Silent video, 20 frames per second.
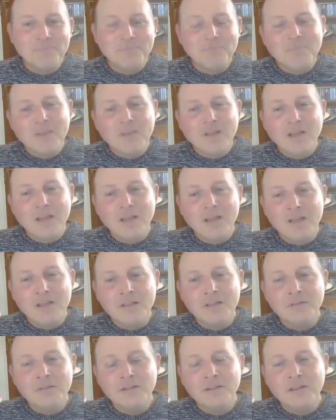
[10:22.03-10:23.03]

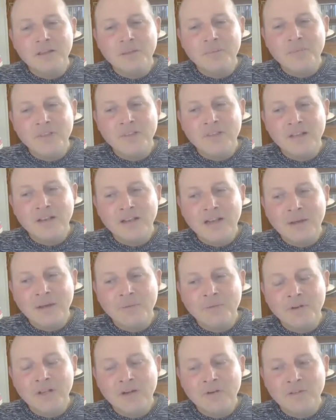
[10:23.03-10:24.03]
is something that I
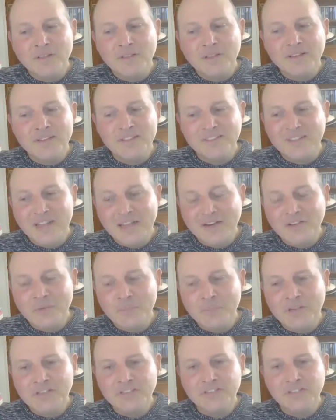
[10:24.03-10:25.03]
would also just like
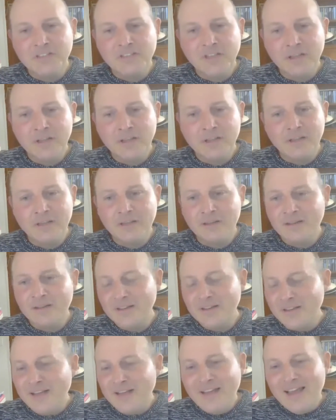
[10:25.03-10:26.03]
to mention as, a,
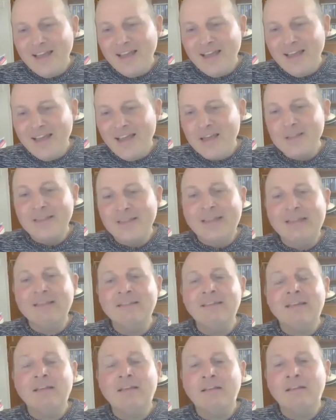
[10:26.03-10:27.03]
as an
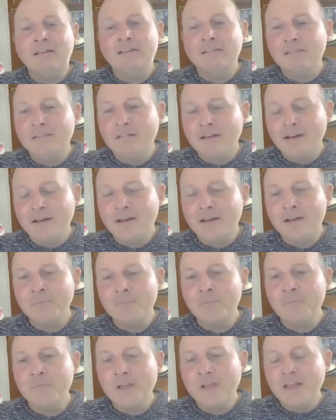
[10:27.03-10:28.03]
ending,
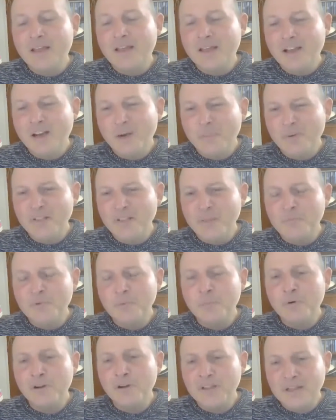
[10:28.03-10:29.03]
um, helping them to
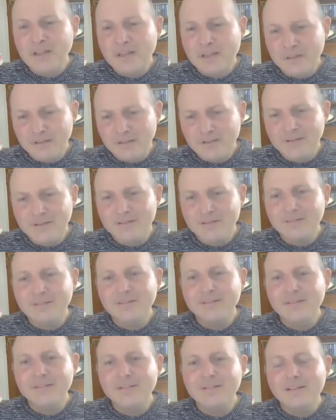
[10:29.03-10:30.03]
process it
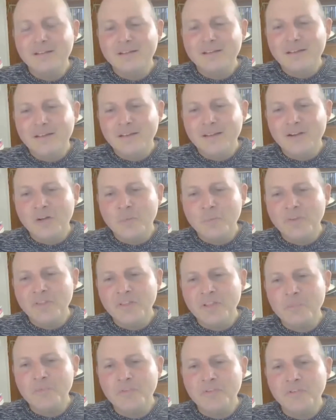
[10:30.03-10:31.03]
and helping them
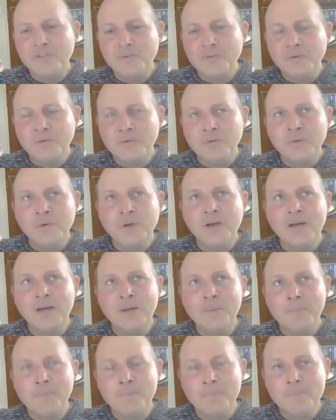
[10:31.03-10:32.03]
to
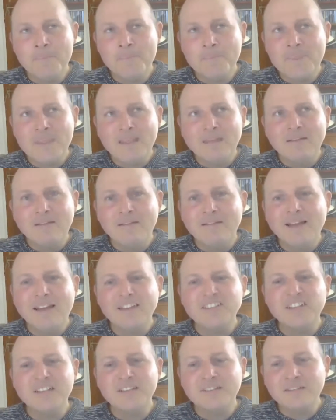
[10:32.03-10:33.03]
um,
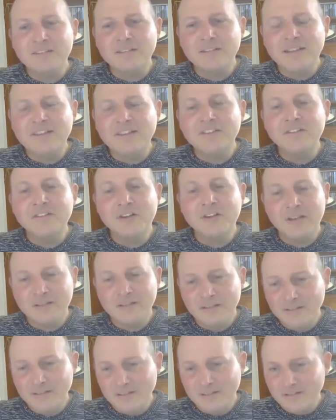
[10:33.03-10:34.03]
digest it, integrate
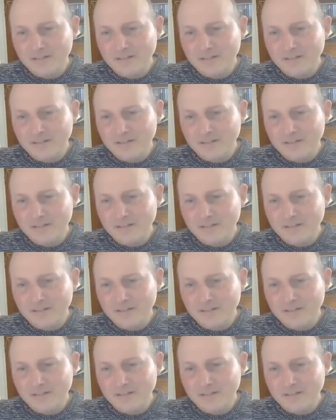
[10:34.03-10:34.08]
it,